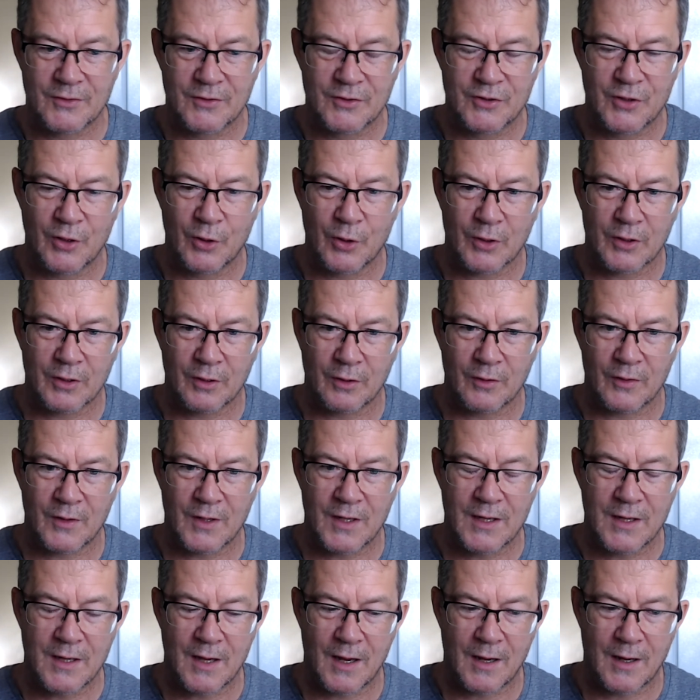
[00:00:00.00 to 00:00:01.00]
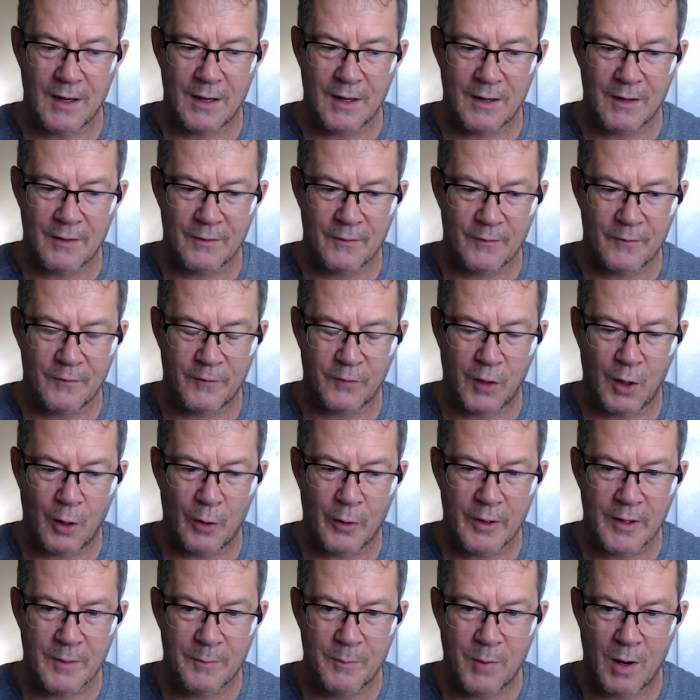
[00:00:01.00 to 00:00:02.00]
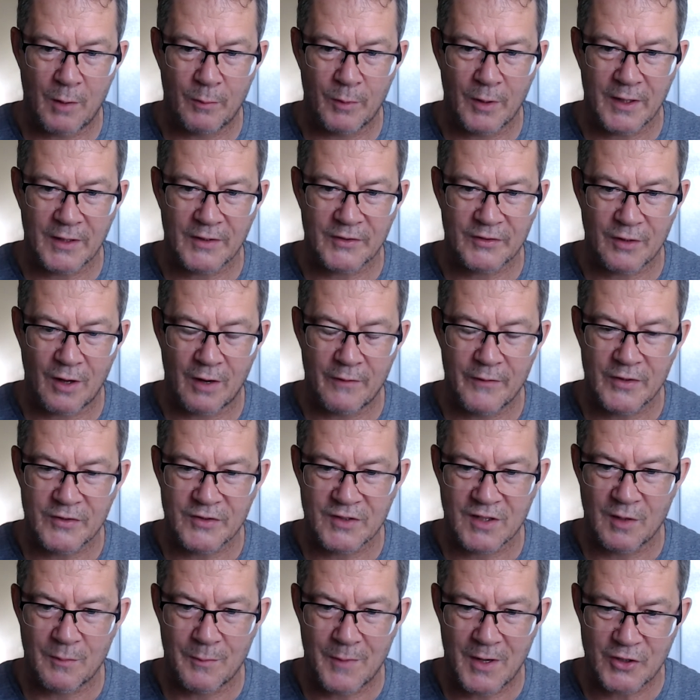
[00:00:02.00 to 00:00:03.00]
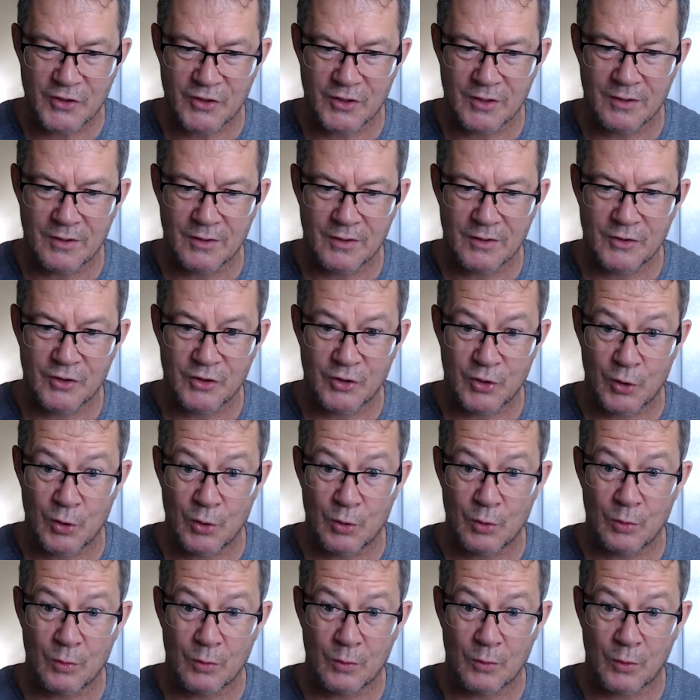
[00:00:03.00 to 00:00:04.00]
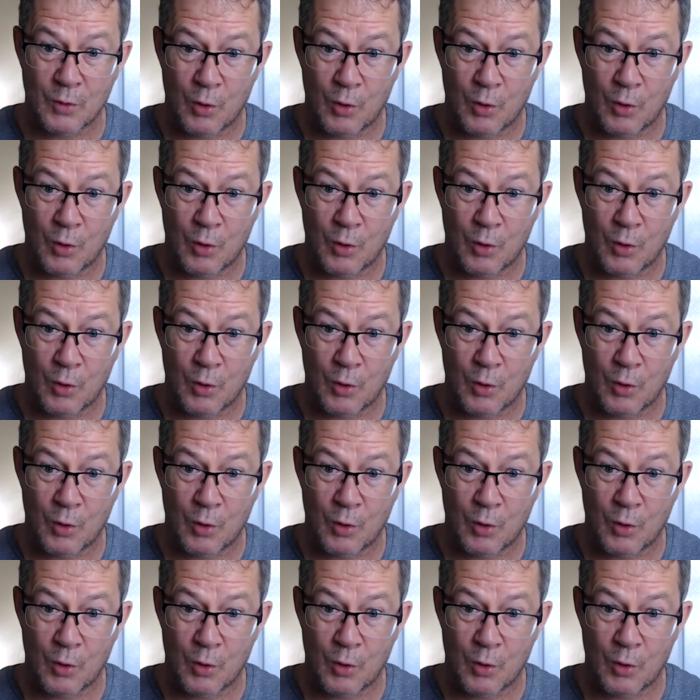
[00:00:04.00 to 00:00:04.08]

took the Florida Public Service Commission to